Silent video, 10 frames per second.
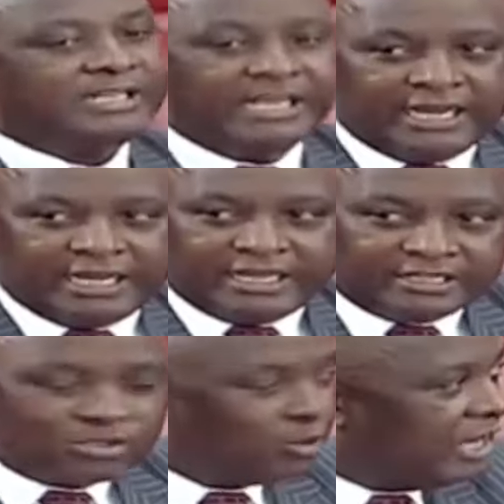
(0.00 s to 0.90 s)
he had a
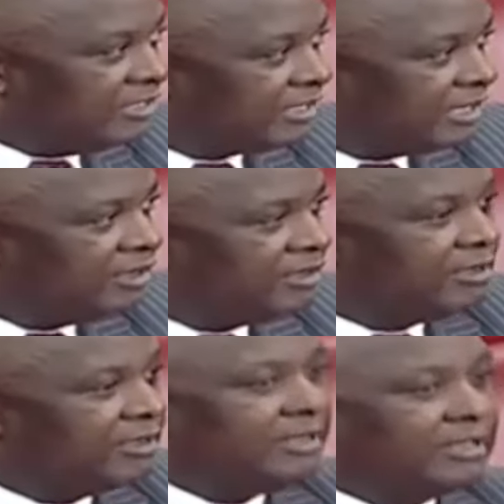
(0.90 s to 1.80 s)
case to answer.
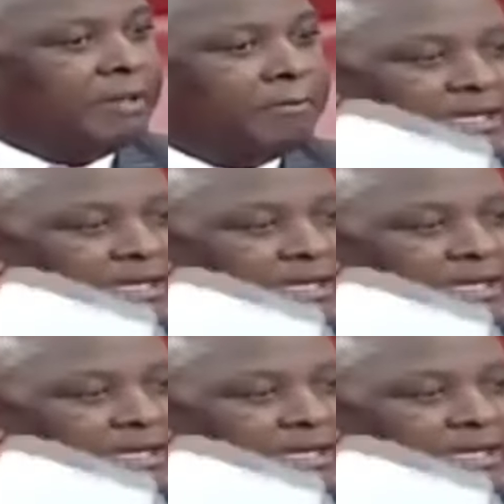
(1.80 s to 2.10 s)
The